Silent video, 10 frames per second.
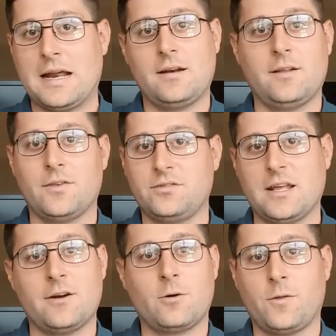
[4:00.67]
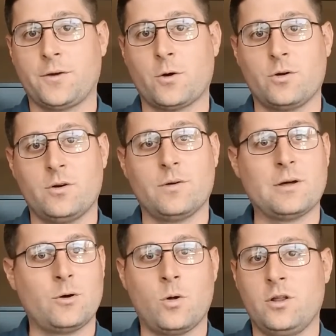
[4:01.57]
land in the state of North Dakota,
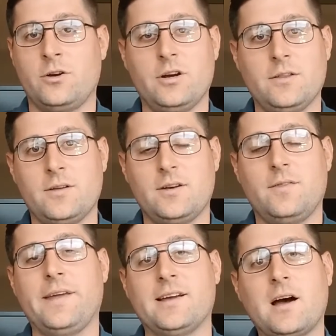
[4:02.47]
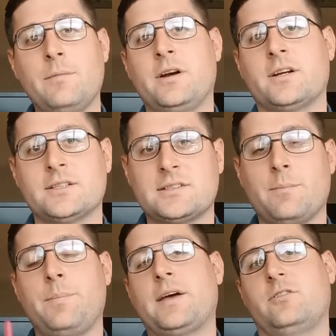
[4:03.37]
without oil underneath it. They come here because it's
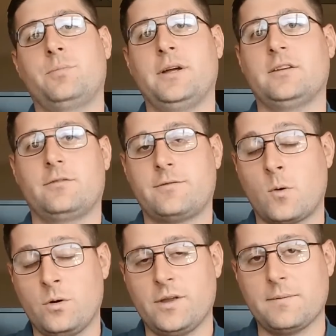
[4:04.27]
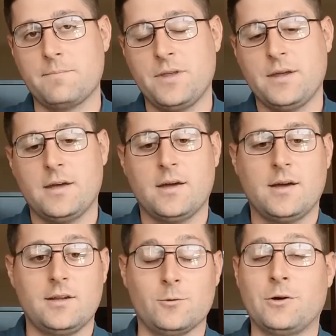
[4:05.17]
the best place for them.
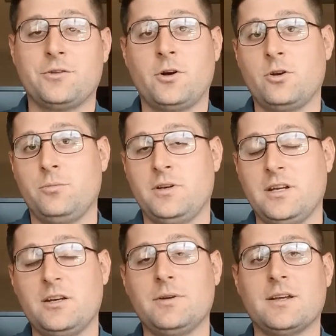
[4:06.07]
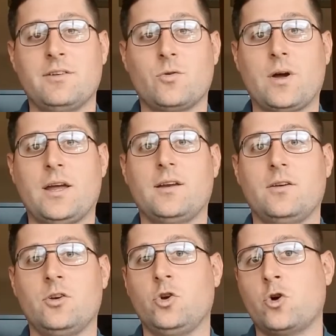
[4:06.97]
You also don't need to be giving
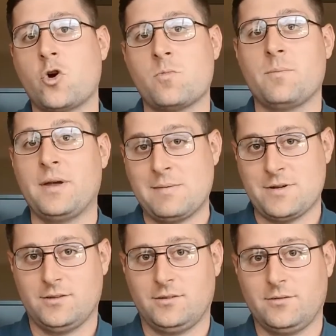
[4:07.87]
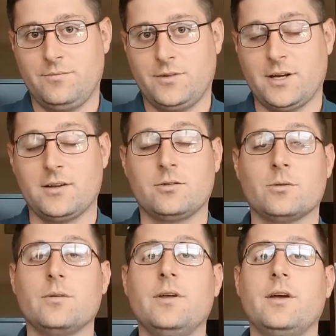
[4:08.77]
away new home abatements. Okay,
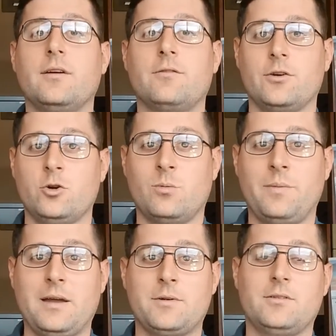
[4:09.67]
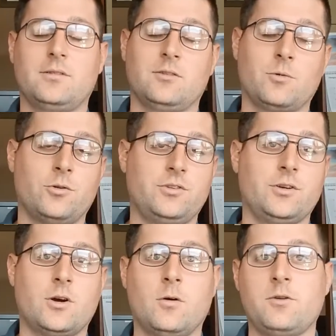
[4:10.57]
so for new home abatements, as most of
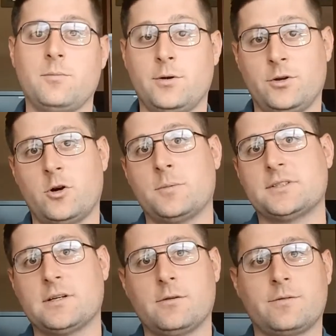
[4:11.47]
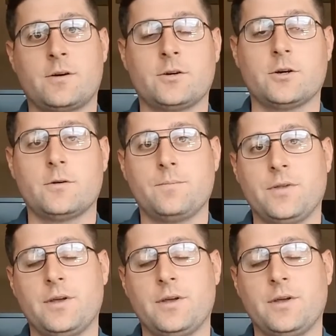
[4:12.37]
you know, if you build a home in South Fargo,